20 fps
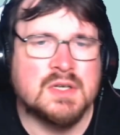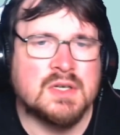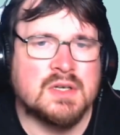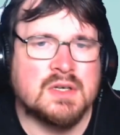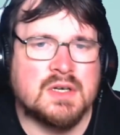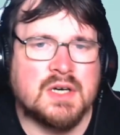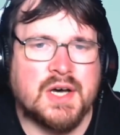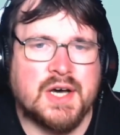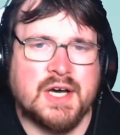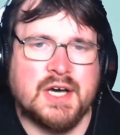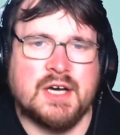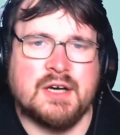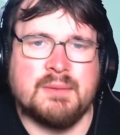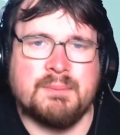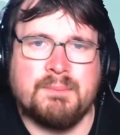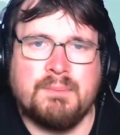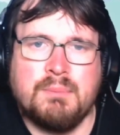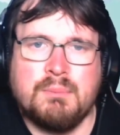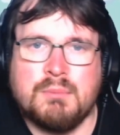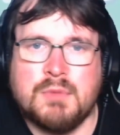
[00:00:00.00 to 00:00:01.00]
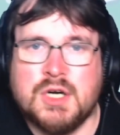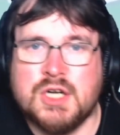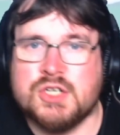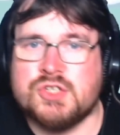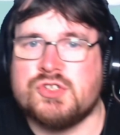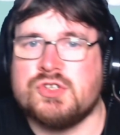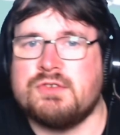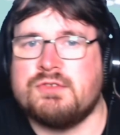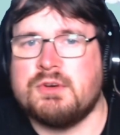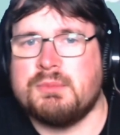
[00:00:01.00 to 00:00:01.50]
um,
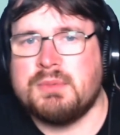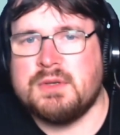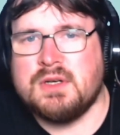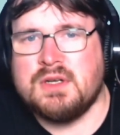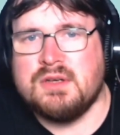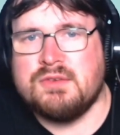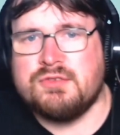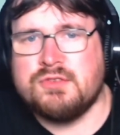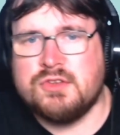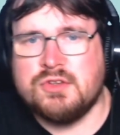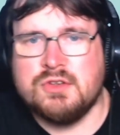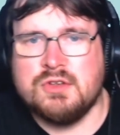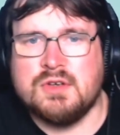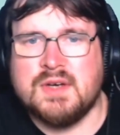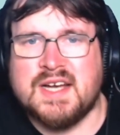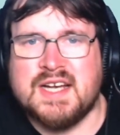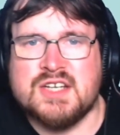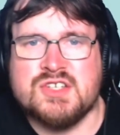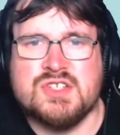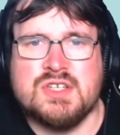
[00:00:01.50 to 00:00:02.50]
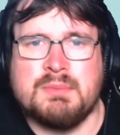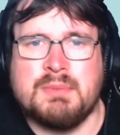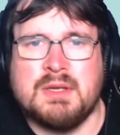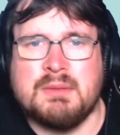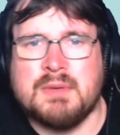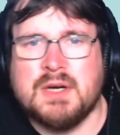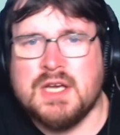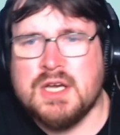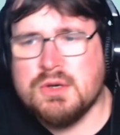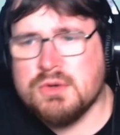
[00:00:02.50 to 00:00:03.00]
much of a belief to actually be
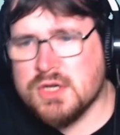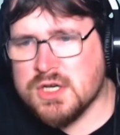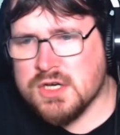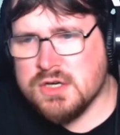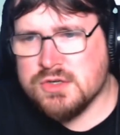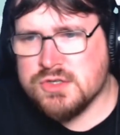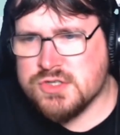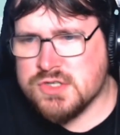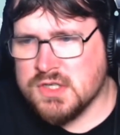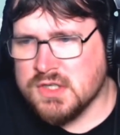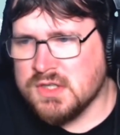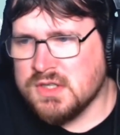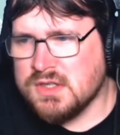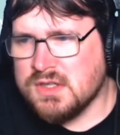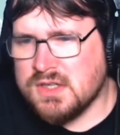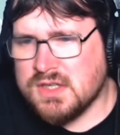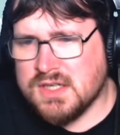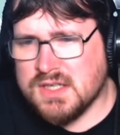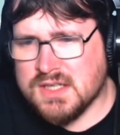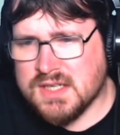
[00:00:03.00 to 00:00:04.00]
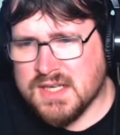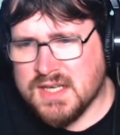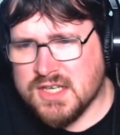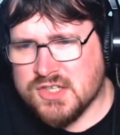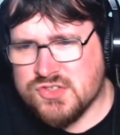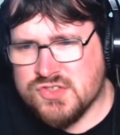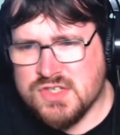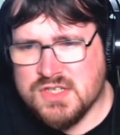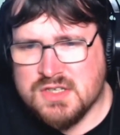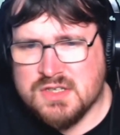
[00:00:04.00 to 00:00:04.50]
my own coach. And then
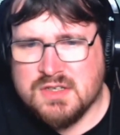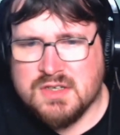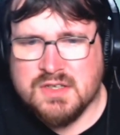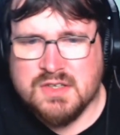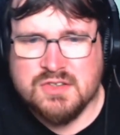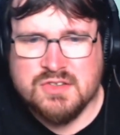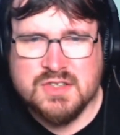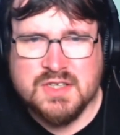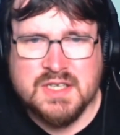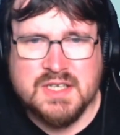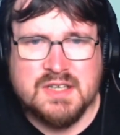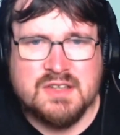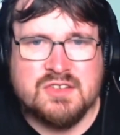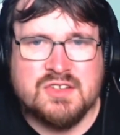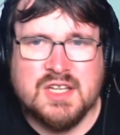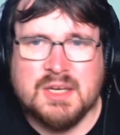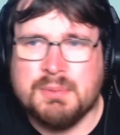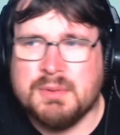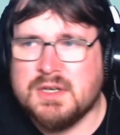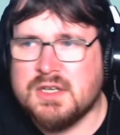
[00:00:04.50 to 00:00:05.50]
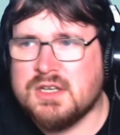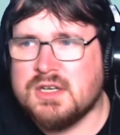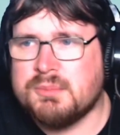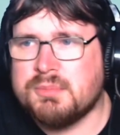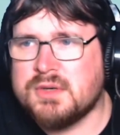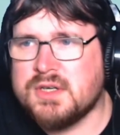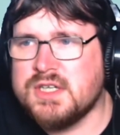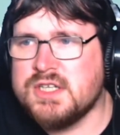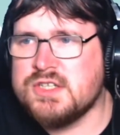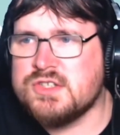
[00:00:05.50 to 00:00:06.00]
last year, I decided to step into the
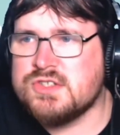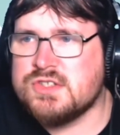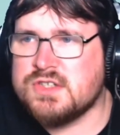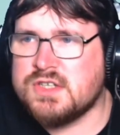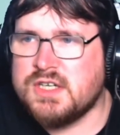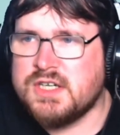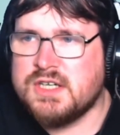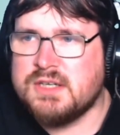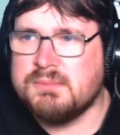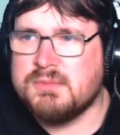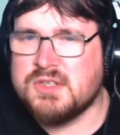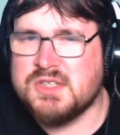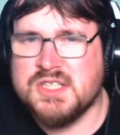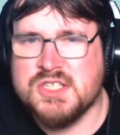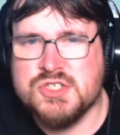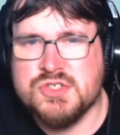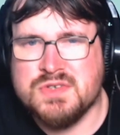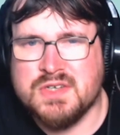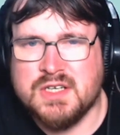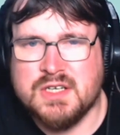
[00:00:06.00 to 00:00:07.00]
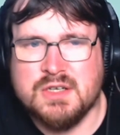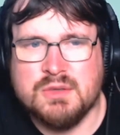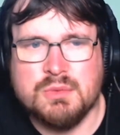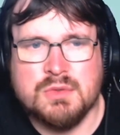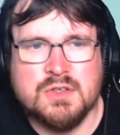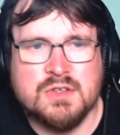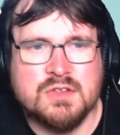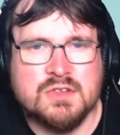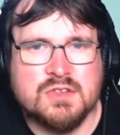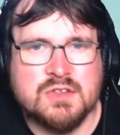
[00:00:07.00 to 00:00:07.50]
breach. Um, Denistria
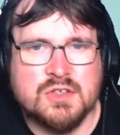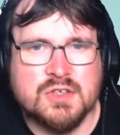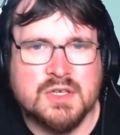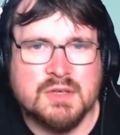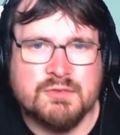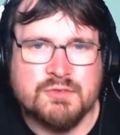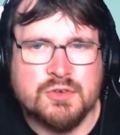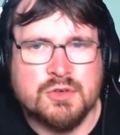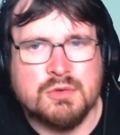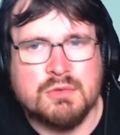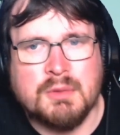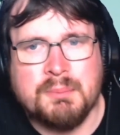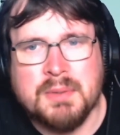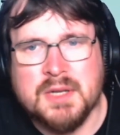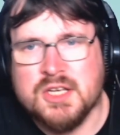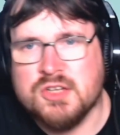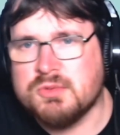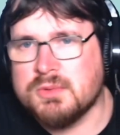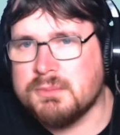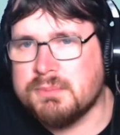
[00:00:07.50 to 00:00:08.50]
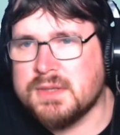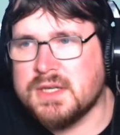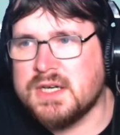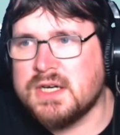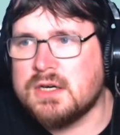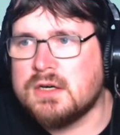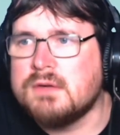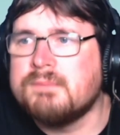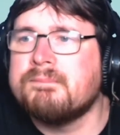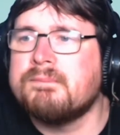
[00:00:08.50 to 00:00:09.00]
was looking for a replacement
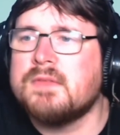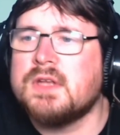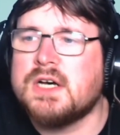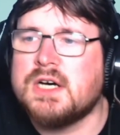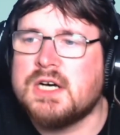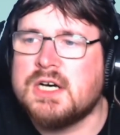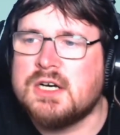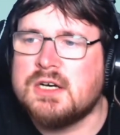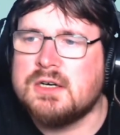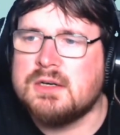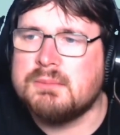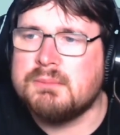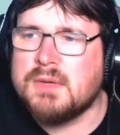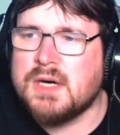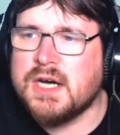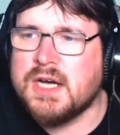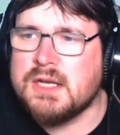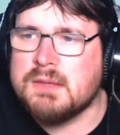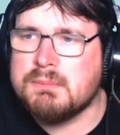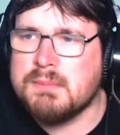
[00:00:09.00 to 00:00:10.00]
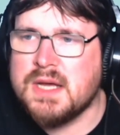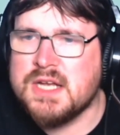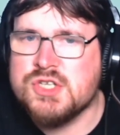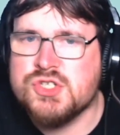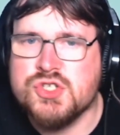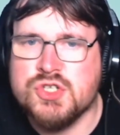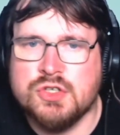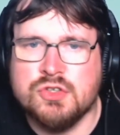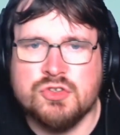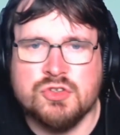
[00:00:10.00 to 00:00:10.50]
player. Um, I'd
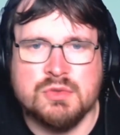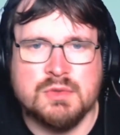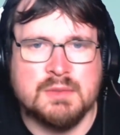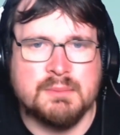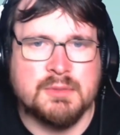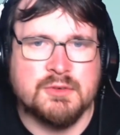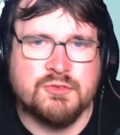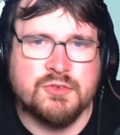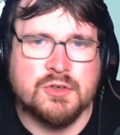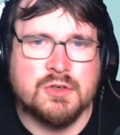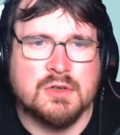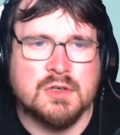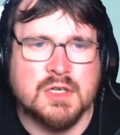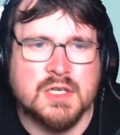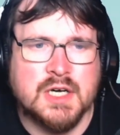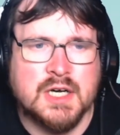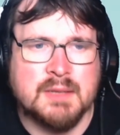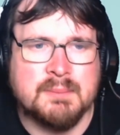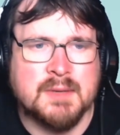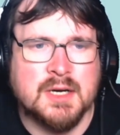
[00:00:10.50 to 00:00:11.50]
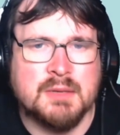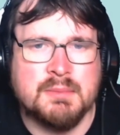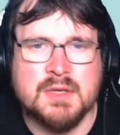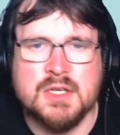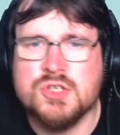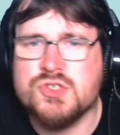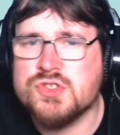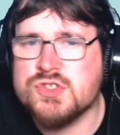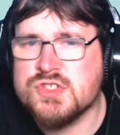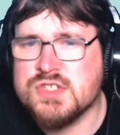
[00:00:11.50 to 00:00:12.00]
mentioned to him before that I might be
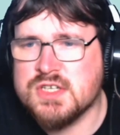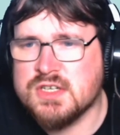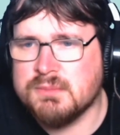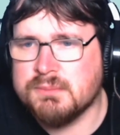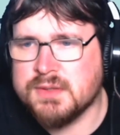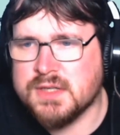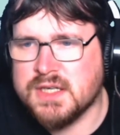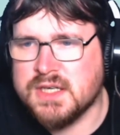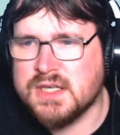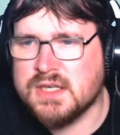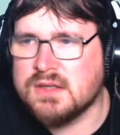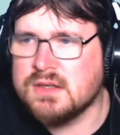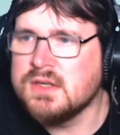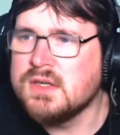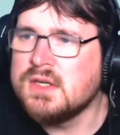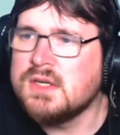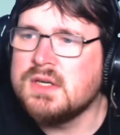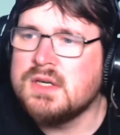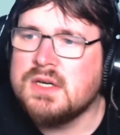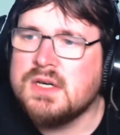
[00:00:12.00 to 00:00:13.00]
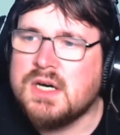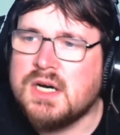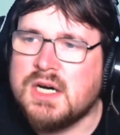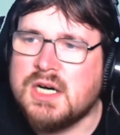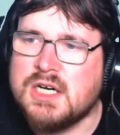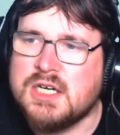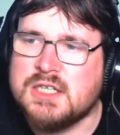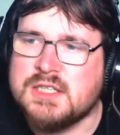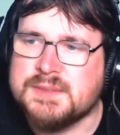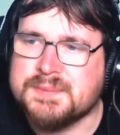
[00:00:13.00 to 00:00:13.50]
interested in playing.
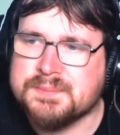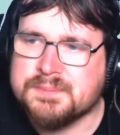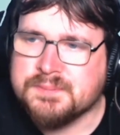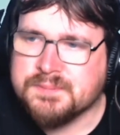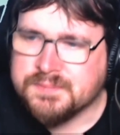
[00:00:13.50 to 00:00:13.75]
Um,